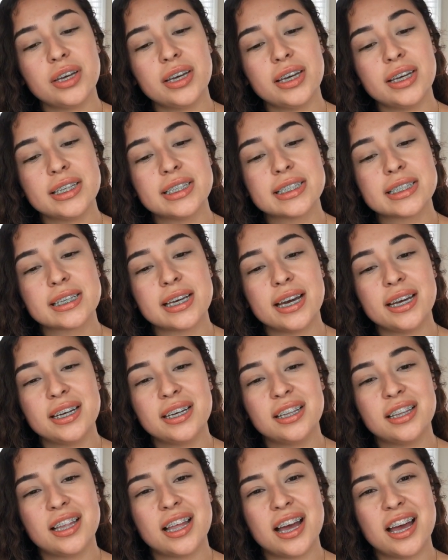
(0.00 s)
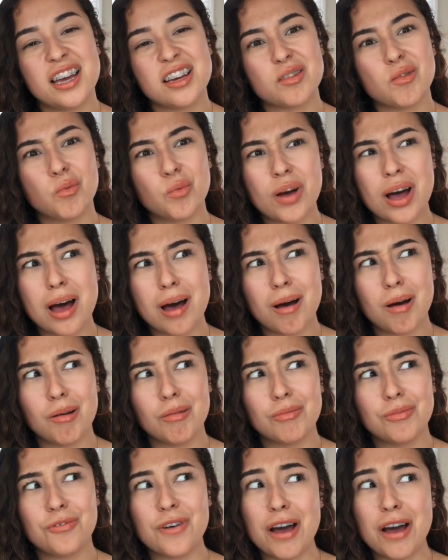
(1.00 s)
it's kind of like, wow,